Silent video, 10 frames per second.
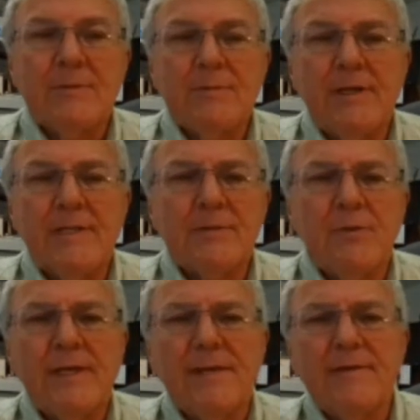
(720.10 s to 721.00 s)
experience
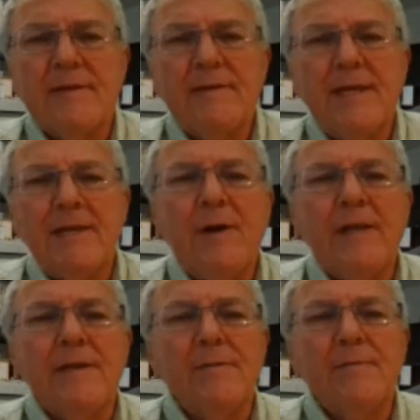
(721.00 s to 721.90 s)
with, Dan
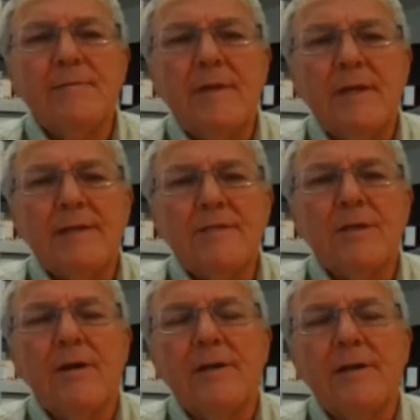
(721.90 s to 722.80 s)
Putnam
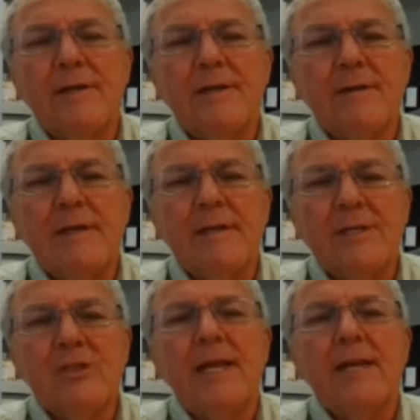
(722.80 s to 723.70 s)

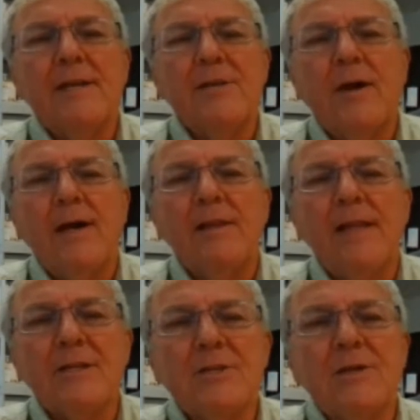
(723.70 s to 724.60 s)
initiated a trial
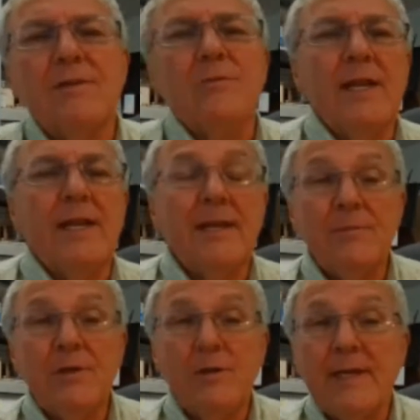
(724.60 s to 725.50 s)
last year that we ended
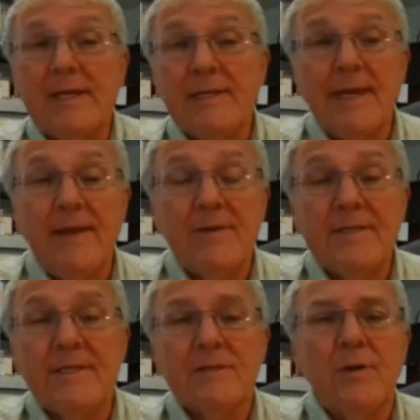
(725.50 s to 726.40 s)
up doing at
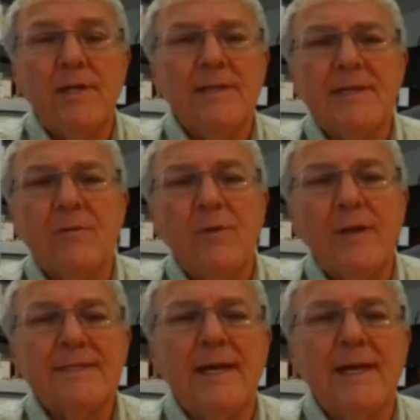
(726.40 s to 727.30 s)
Davis as well as at
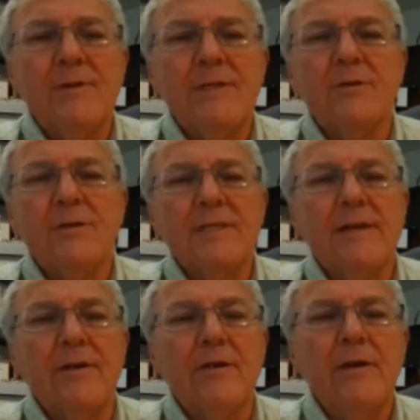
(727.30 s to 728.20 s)
Westside Research
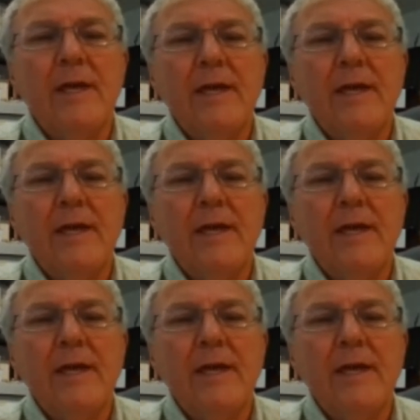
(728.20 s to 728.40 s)
Center,